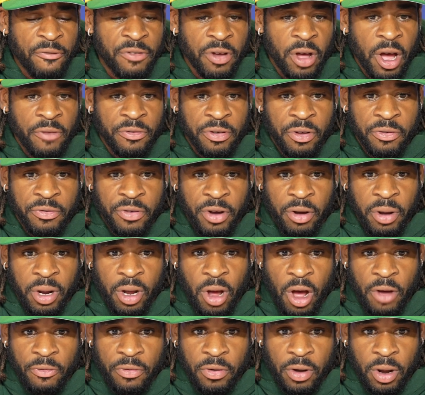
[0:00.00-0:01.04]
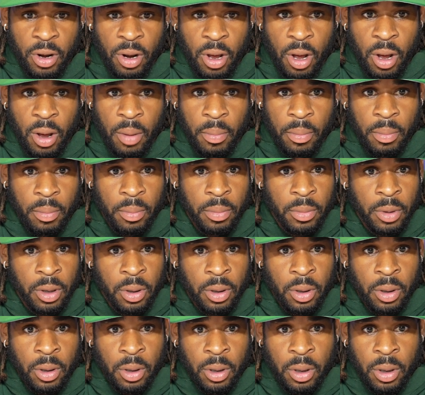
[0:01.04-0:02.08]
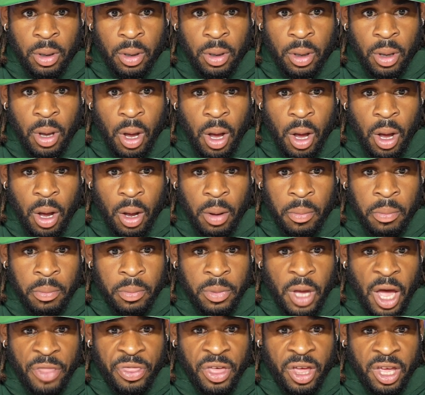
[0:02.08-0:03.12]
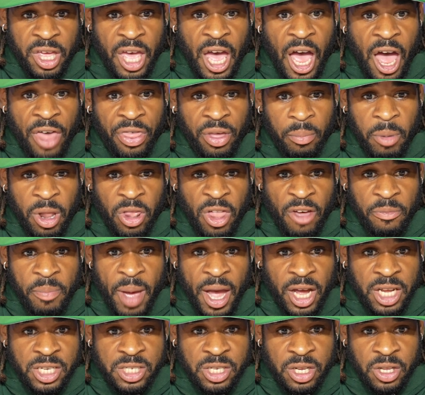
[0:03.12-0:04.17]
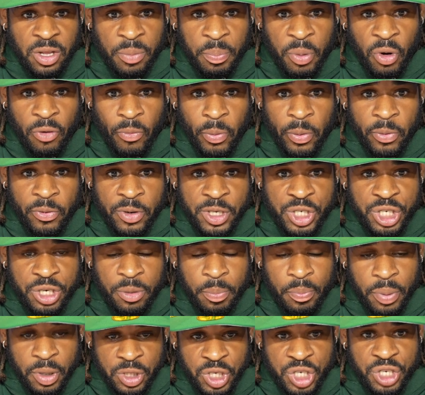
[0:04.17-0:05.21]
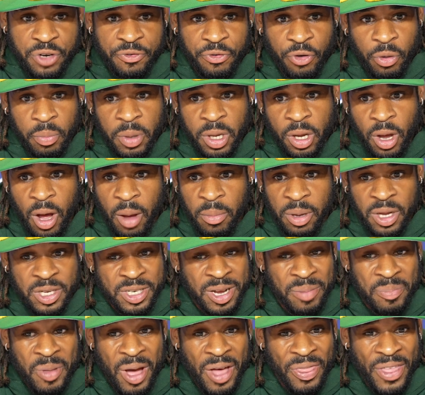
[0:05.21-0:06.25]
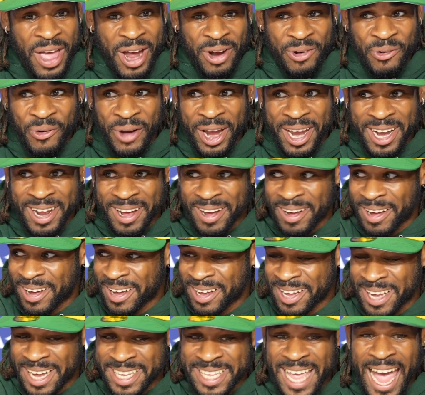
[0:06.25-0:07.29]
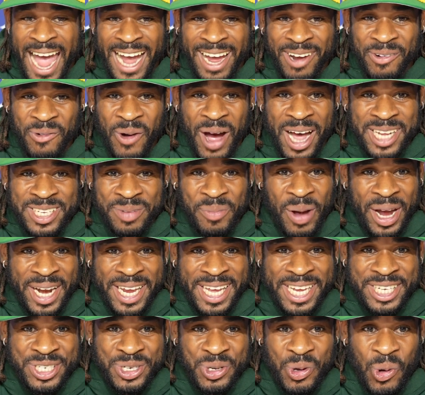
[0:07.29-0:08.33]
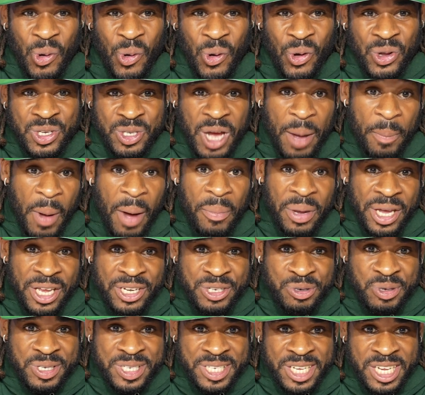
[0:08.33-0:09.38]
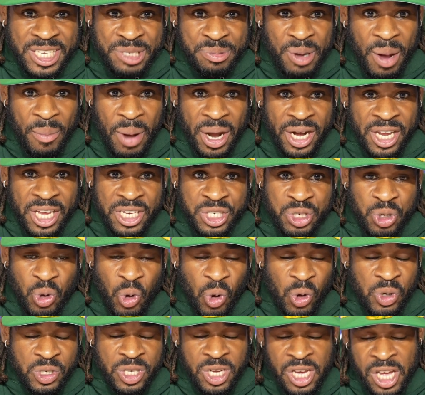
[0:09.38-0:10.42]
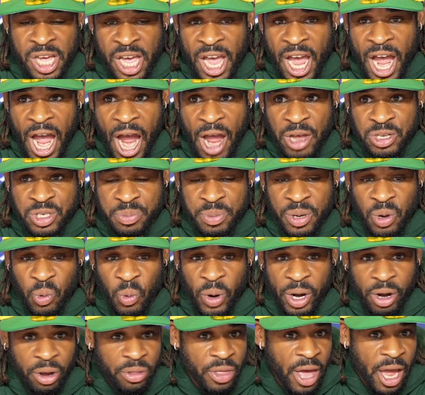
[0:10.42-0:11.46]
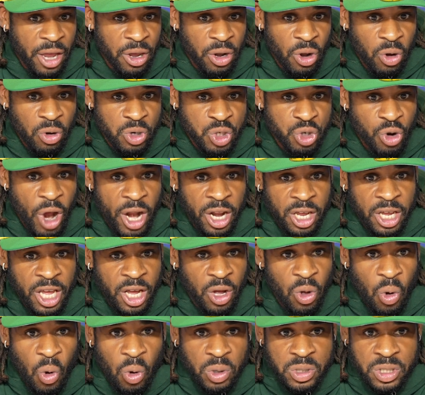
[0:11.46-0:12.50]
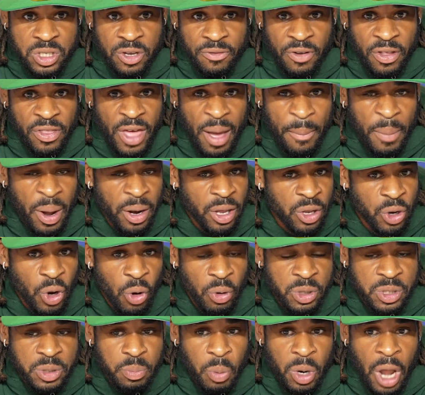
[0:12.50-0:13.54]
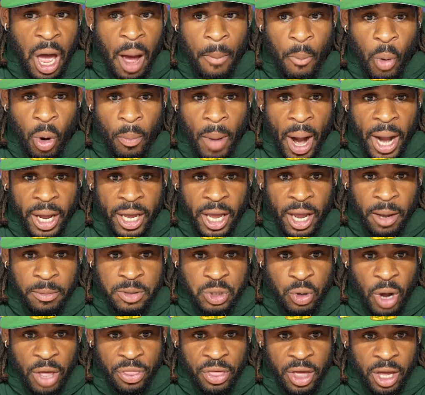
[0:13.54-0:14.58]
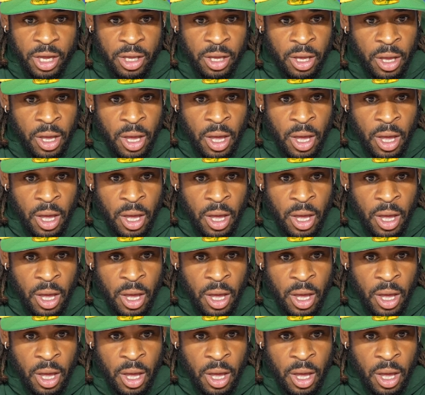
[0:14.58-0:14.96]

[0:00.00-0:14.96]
I feel very confident. I think my left back is the perfect position for me, because I'm not that great attacking-wise. I'm not going to get you goals. I'll probably get you assists, but I'm not going to get you goals. I used to be a winger that, you know, try to get goals and stuff like that, but, you know, it's not more my game. So I think